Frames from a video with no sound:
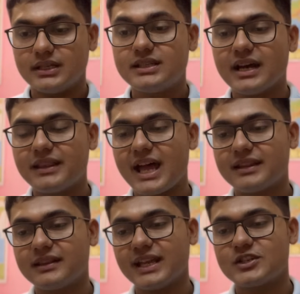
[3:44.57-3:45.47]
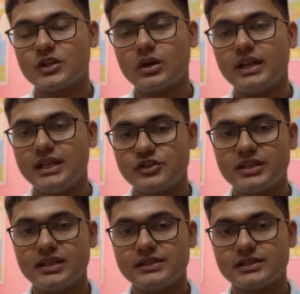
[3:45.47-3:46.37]
does have a section on
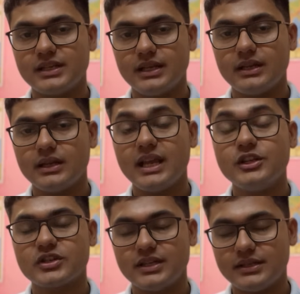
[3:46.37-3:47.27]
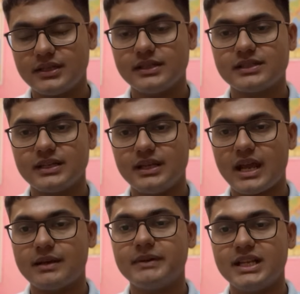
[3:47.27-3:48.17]
ancient history, ancient Indian history
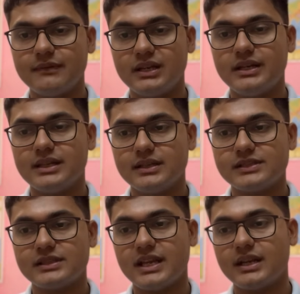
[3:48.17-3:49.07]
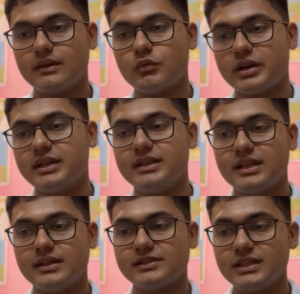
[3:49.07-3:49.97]
and medieval Indian history and modern
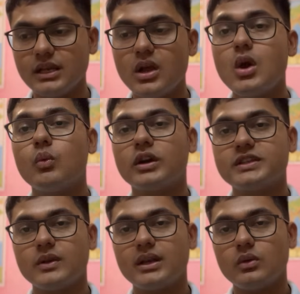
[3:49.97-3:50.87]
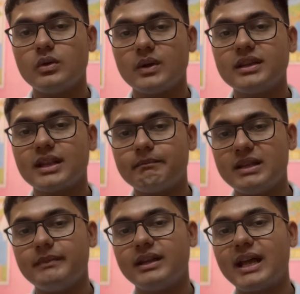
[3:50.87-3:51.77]
Indian history. What you can do, you can
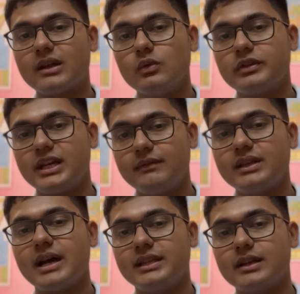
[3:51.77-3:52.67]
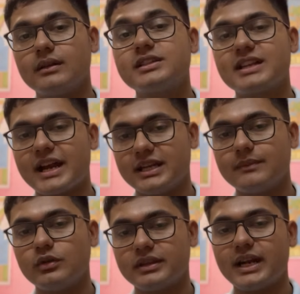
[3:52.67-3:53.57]
supplement that Lucent with other static
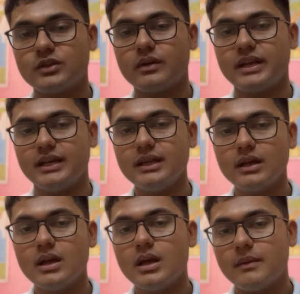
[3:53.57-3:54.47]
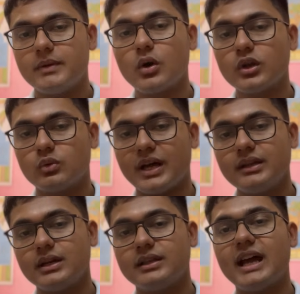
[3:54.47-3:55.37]
books that you're reading, because one,
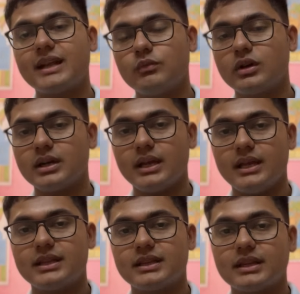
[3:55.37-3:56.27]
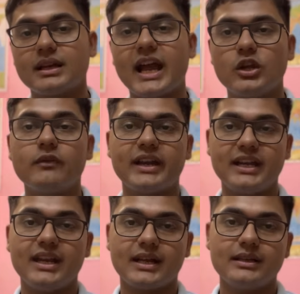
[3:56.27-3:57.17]
that book is kind of
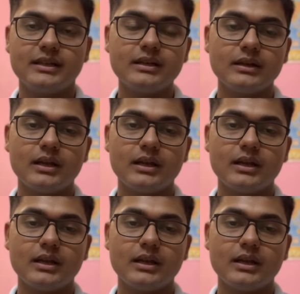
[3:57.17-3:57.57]
ready reckoner.